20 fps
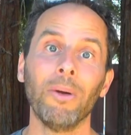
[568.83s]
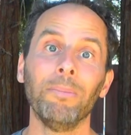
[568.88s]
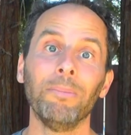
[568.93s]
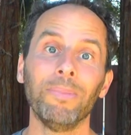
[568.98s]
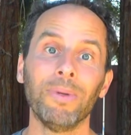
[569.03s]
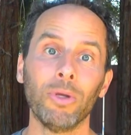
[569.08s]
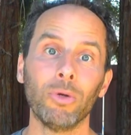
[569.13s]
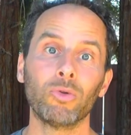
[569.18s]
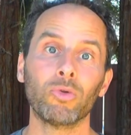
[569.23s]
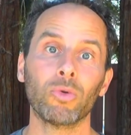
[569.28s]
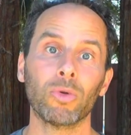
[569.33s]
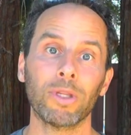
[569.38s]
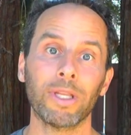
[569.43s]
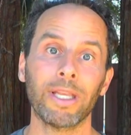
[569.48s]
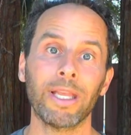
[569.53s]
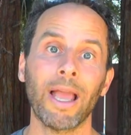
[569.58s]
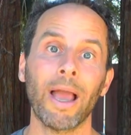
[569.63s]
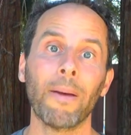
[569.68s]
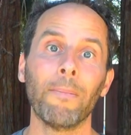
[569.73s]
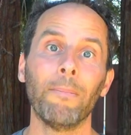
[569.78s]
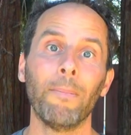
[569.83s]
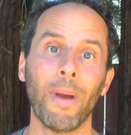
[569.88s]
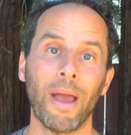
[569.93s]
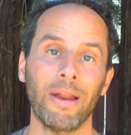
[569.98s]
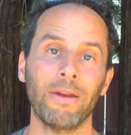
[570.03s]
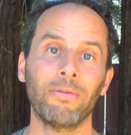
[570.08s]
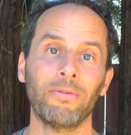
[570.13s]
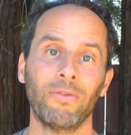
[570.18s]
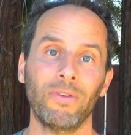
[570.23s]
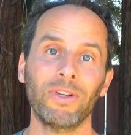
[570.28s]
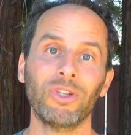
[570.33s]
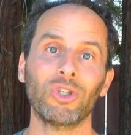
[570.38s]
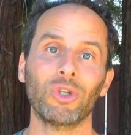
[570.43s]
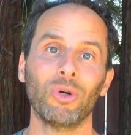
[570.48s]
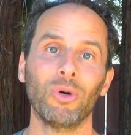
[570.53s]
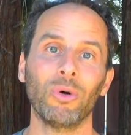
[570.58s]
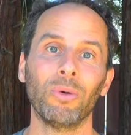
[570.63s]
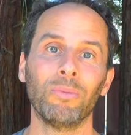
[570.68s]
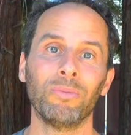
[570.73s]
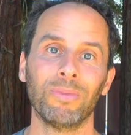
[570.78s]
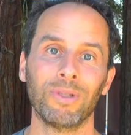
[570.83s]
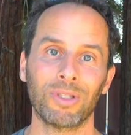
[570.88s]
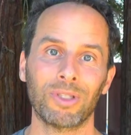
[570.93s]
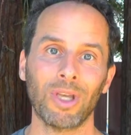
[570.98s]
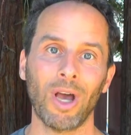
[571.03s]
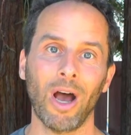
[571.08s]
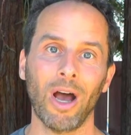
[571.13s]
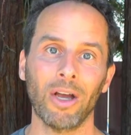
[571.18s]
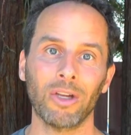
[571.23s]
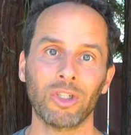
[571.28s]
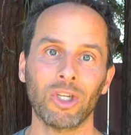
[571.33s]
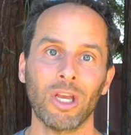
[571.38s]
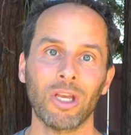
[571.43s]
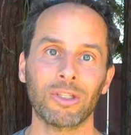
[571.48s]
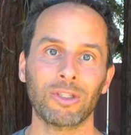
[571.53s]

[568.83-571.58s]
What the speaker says: mutually beneficial massage,